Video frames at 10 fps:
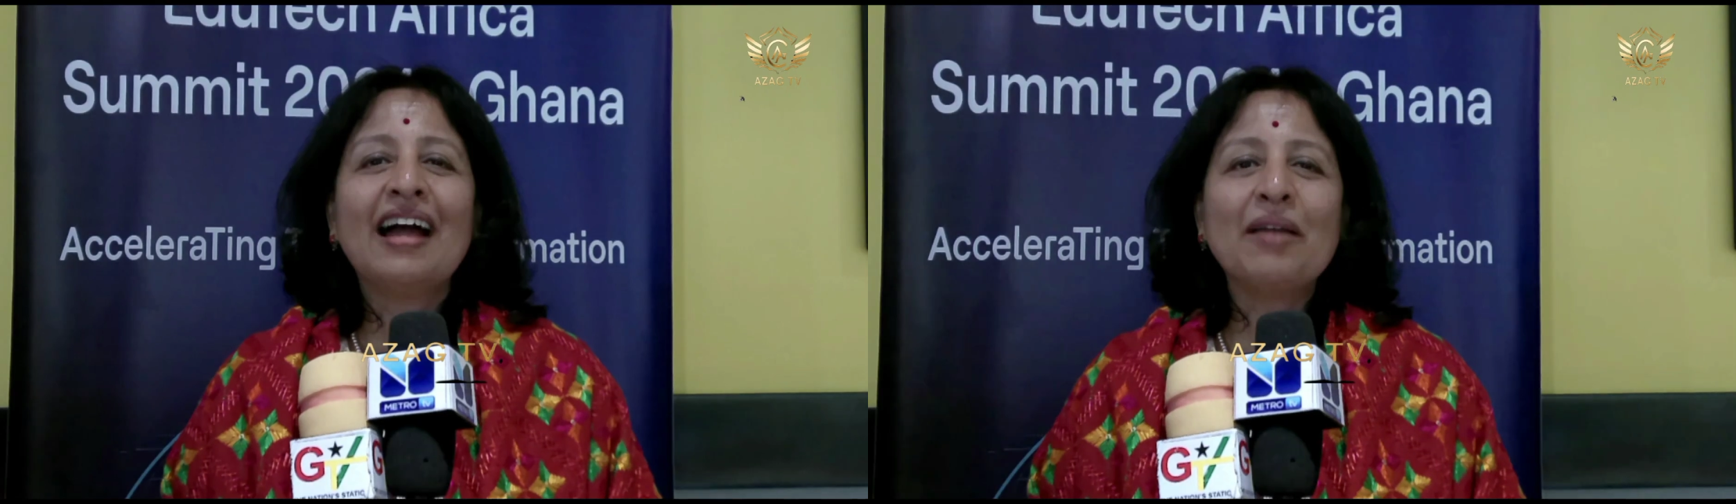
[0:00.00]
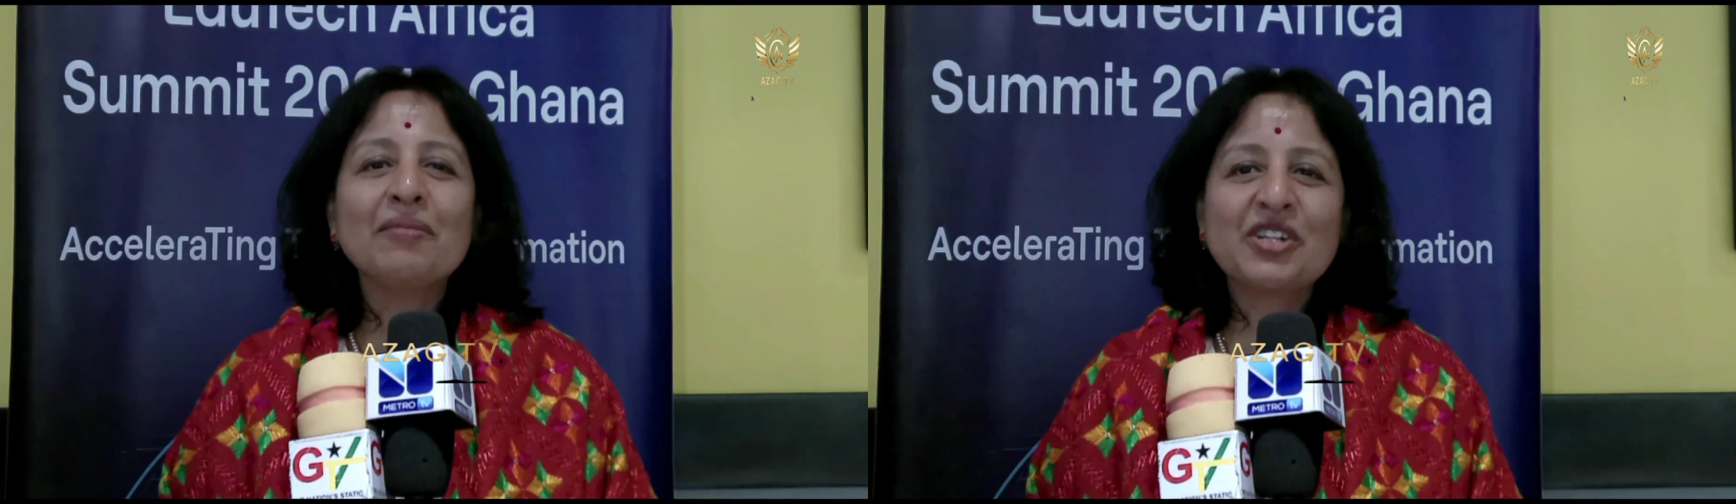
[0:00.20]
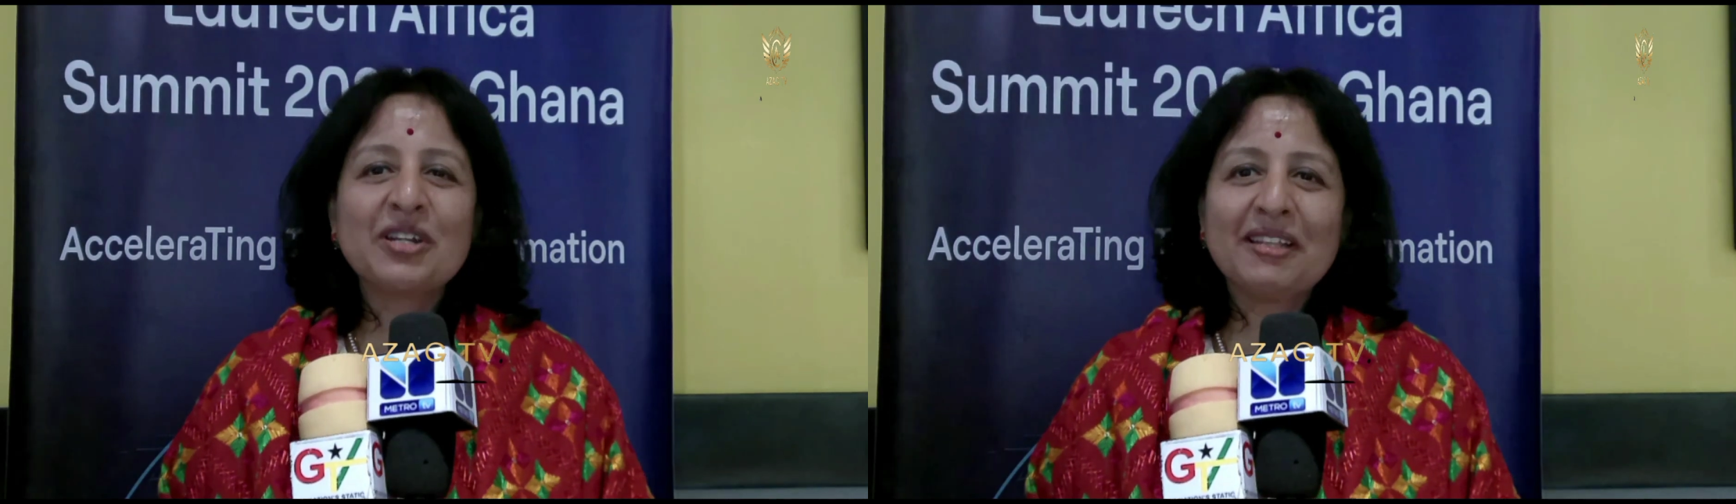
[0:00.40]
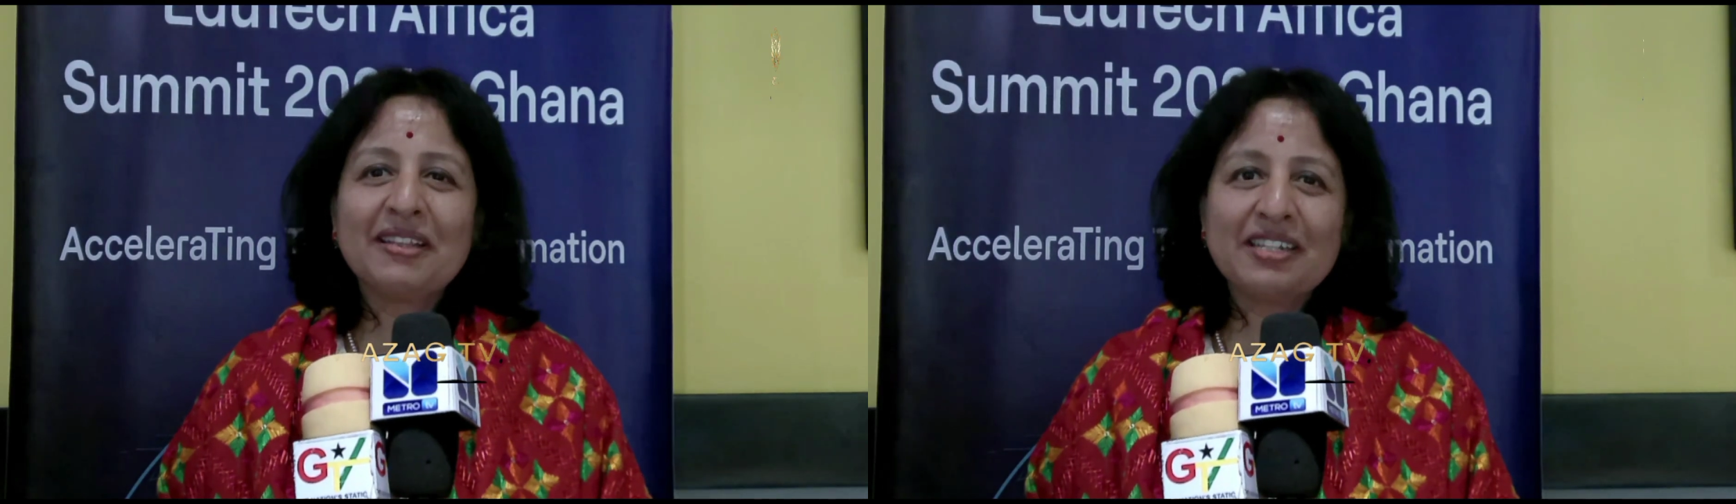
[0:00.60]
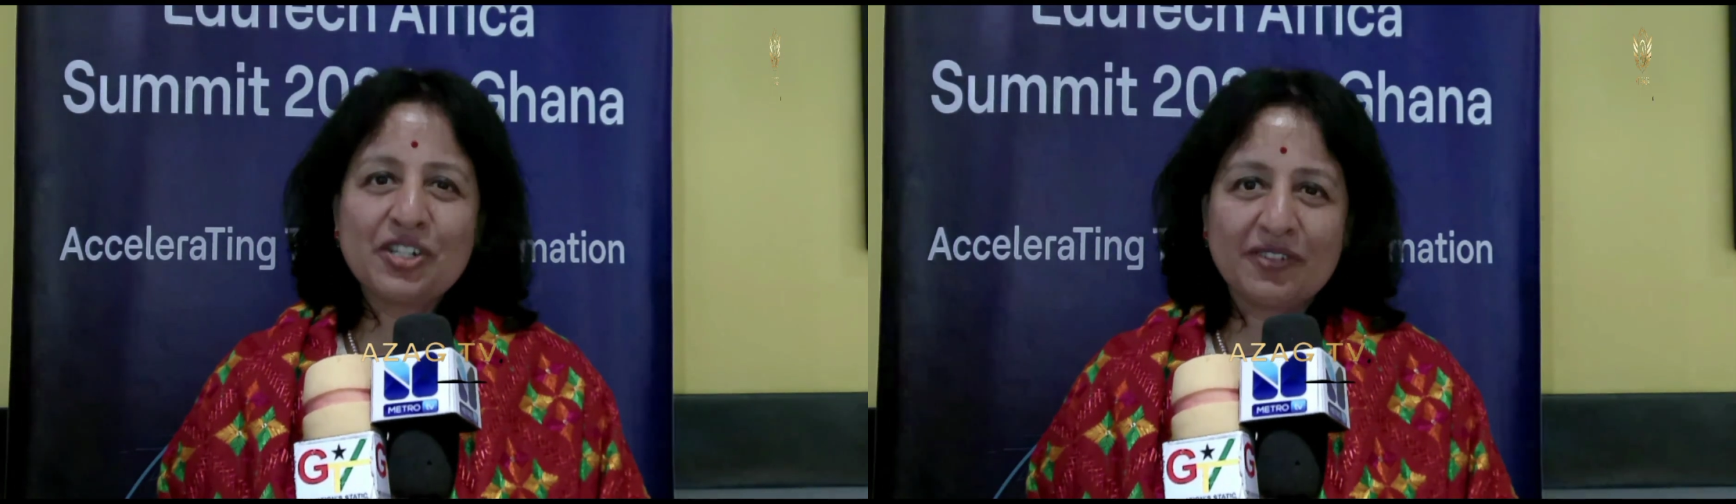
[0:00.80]
I'm
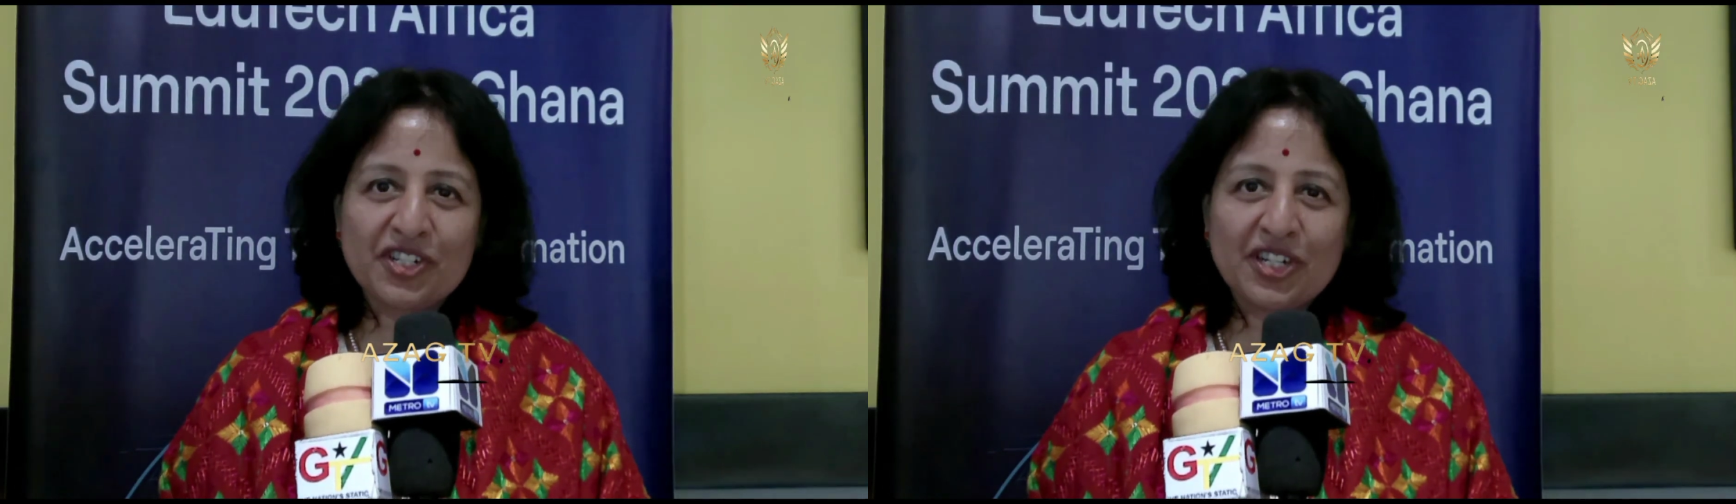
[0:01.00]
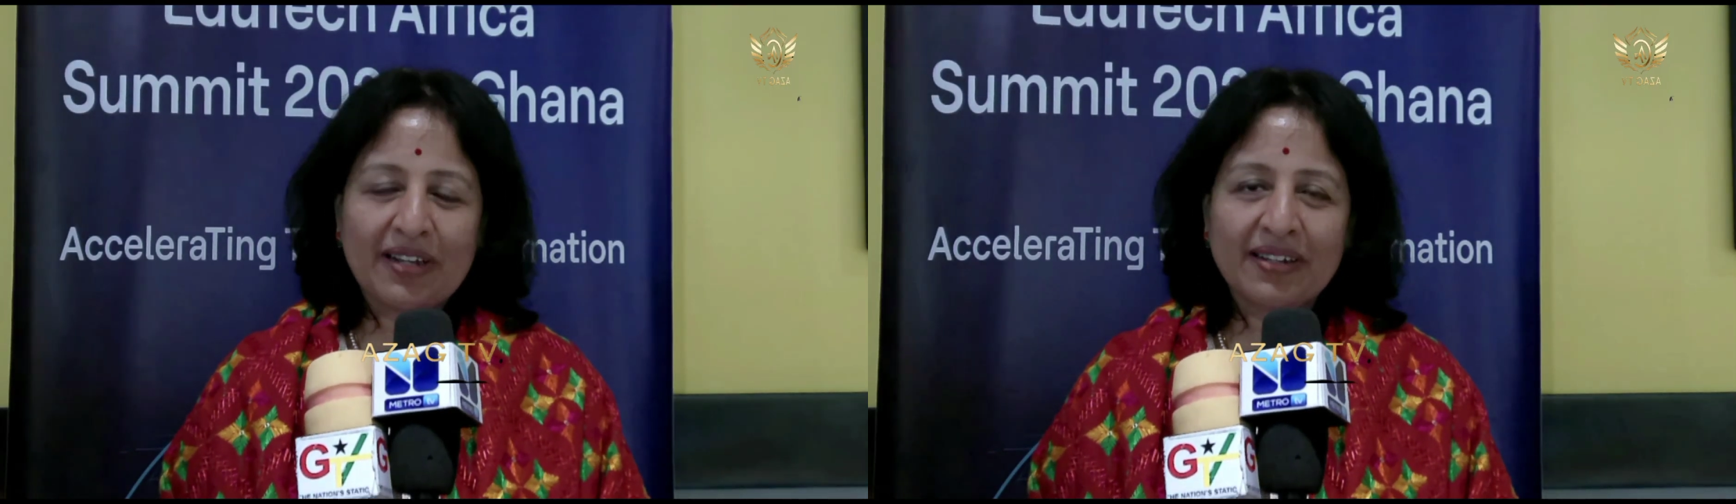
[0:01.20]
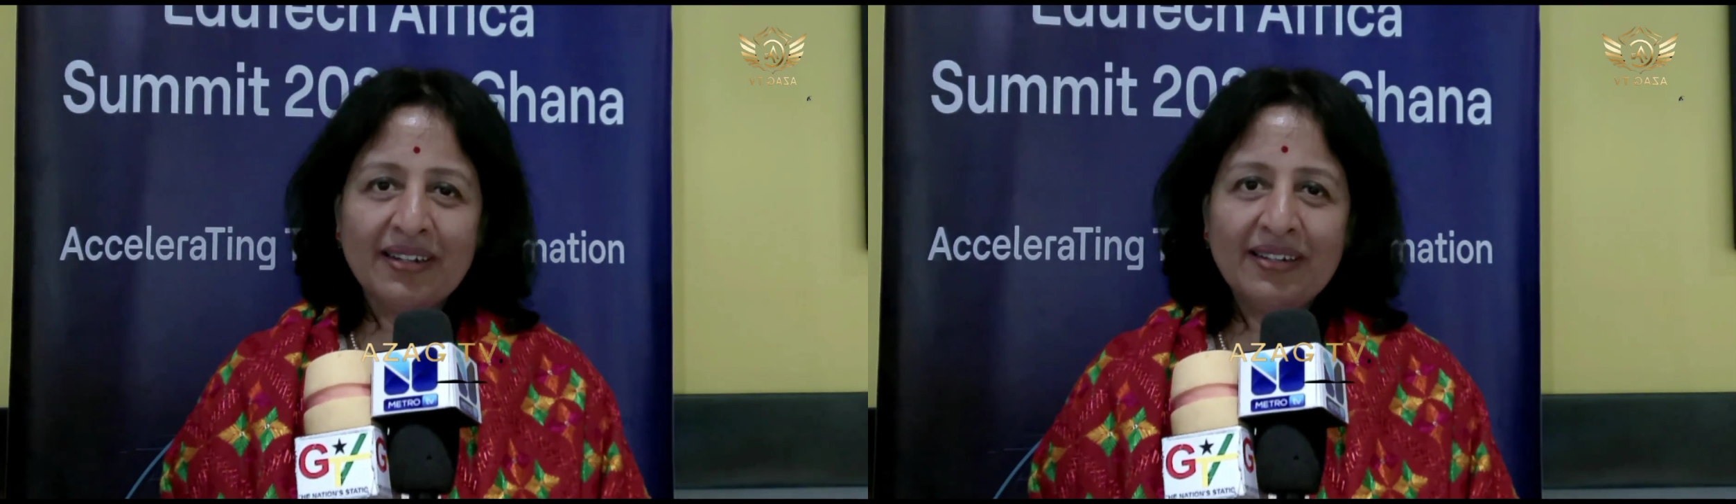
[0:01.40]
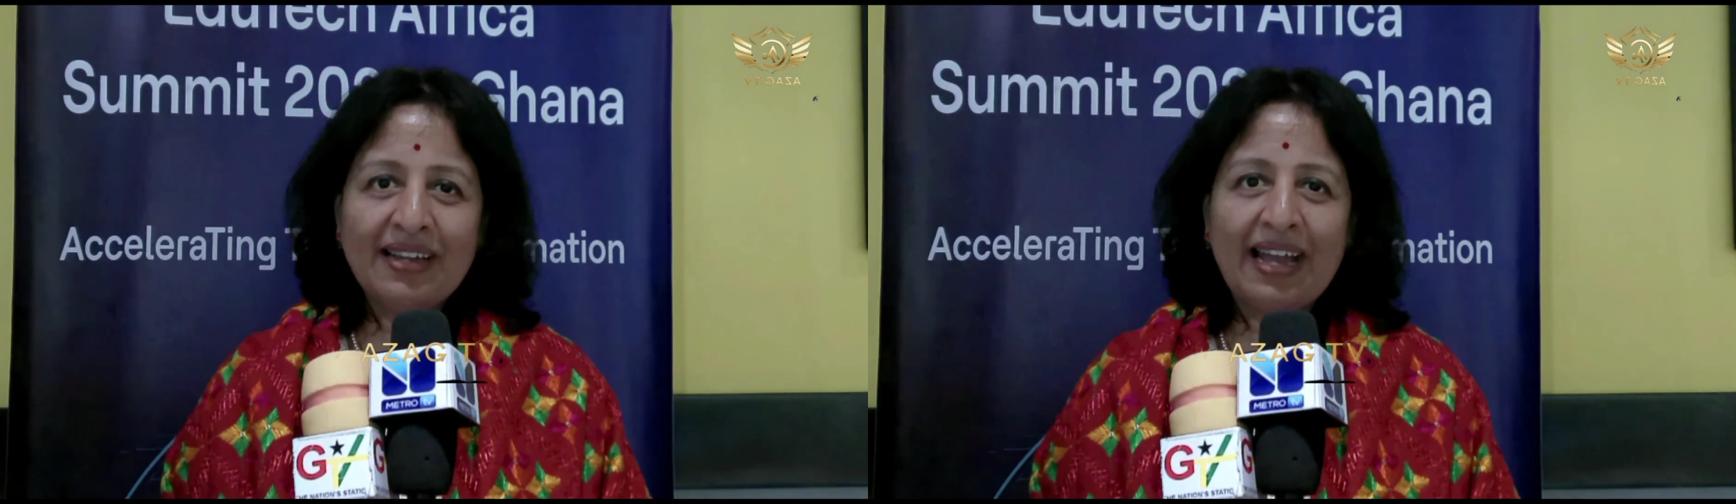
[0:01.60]
Srimathi Shivashankar.